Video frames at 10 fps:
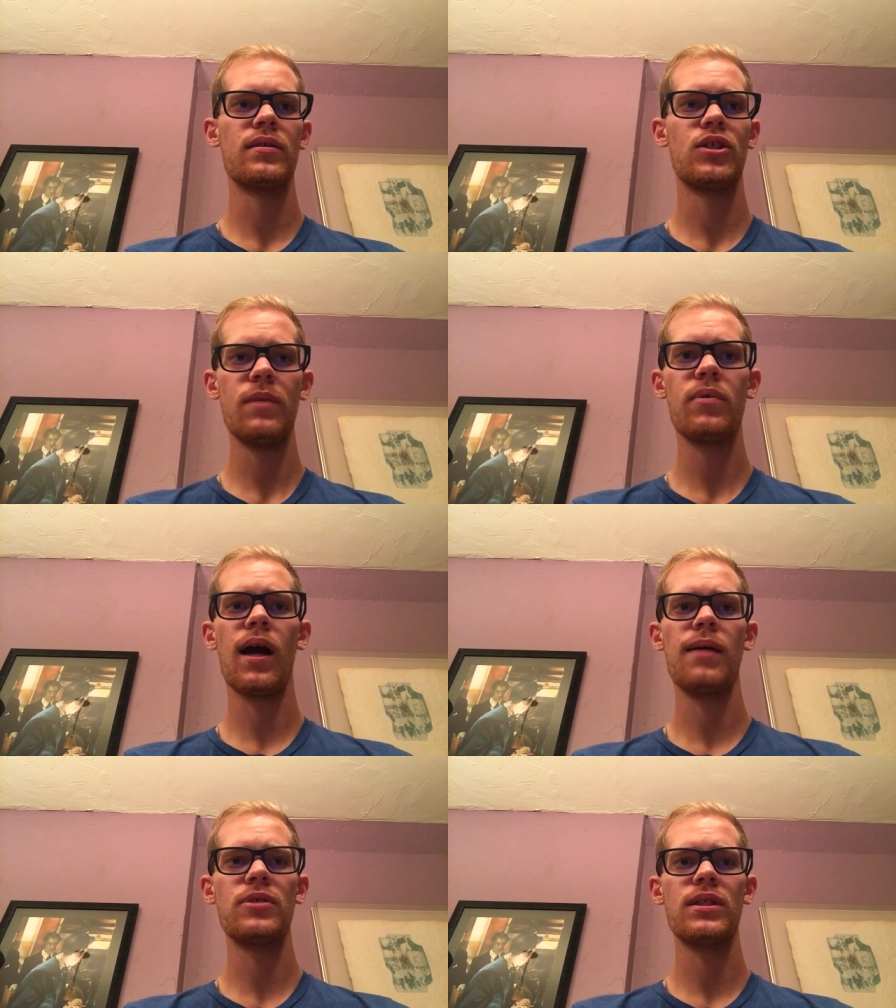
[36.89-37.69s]
cheaper
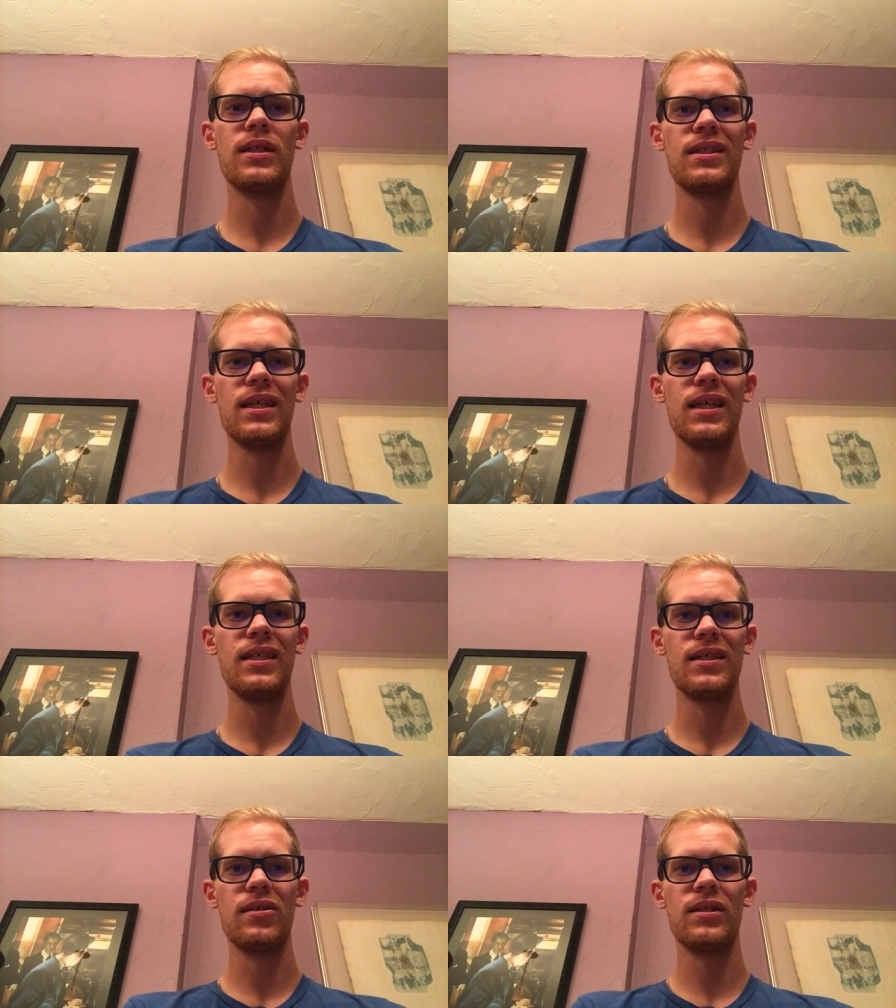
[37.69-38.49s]
option that is
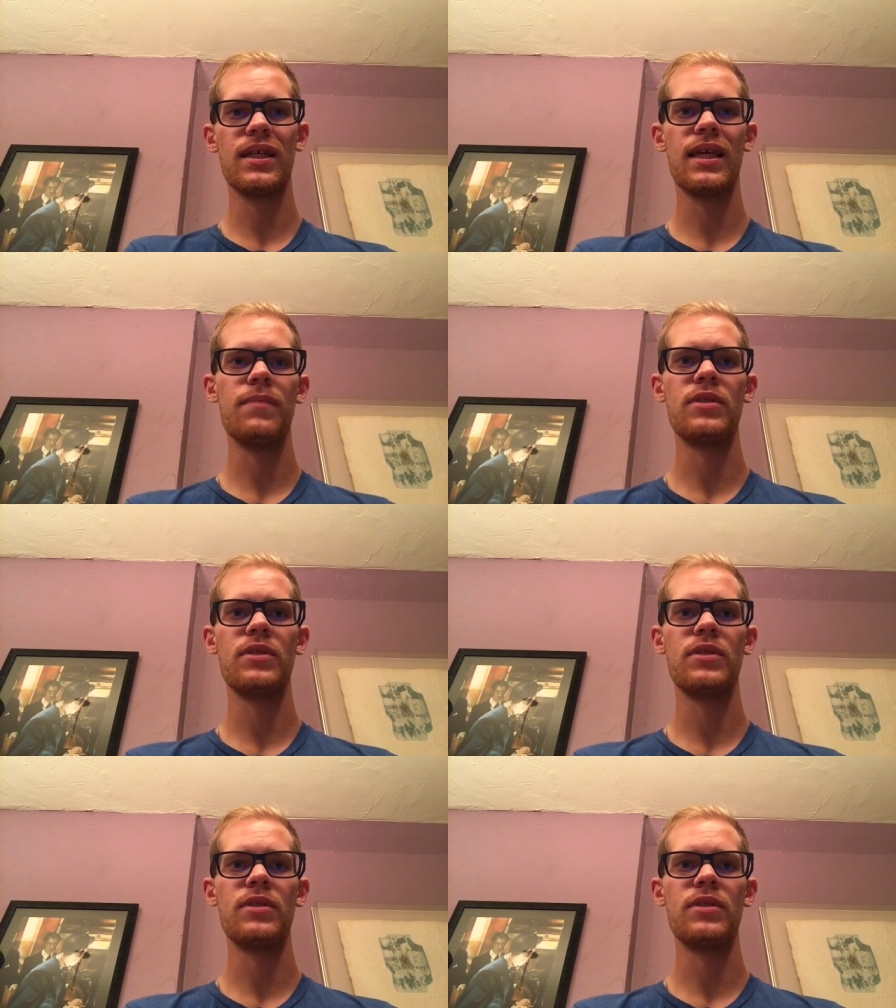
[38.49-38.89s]
easier to keep